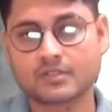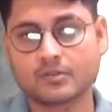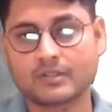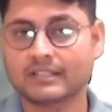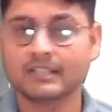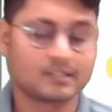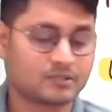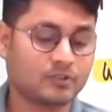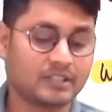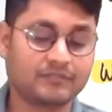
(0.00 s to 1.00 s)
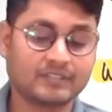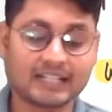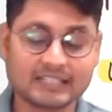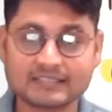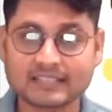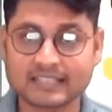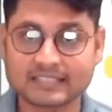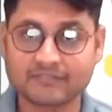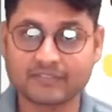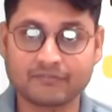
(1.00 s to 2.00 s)
Okay, so if that is the
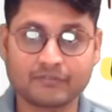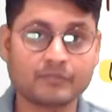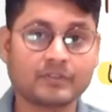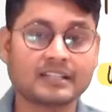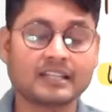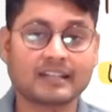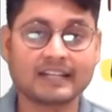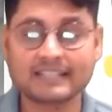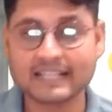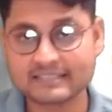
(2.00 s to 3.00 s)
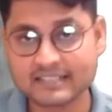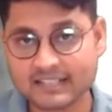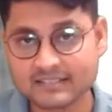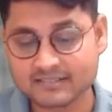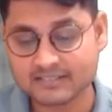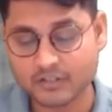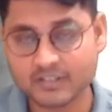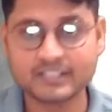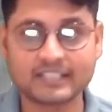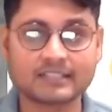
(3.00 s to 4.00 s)
case, if everyone can write the exact answers in
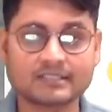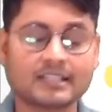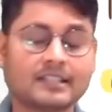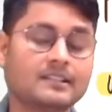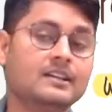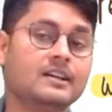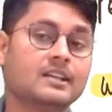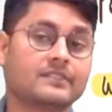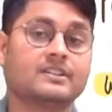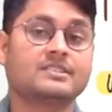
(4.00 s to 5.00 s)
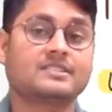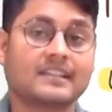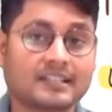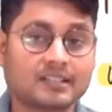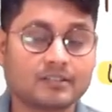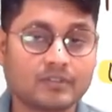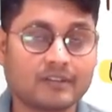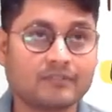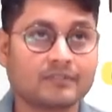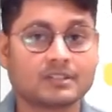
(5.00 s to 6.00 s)
auditing, then the first ranker would
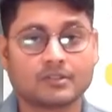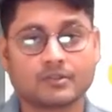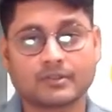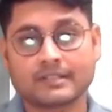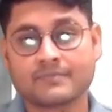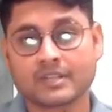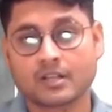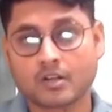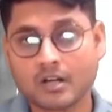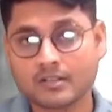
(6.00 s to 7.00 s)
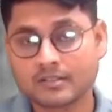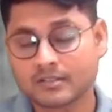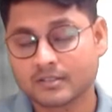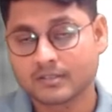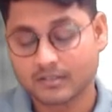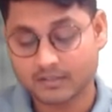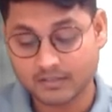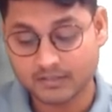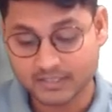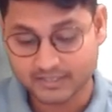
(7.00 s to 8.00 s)
have, okay, got
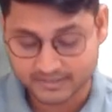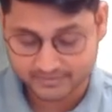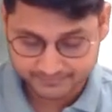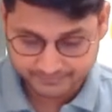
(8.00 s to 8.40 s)
this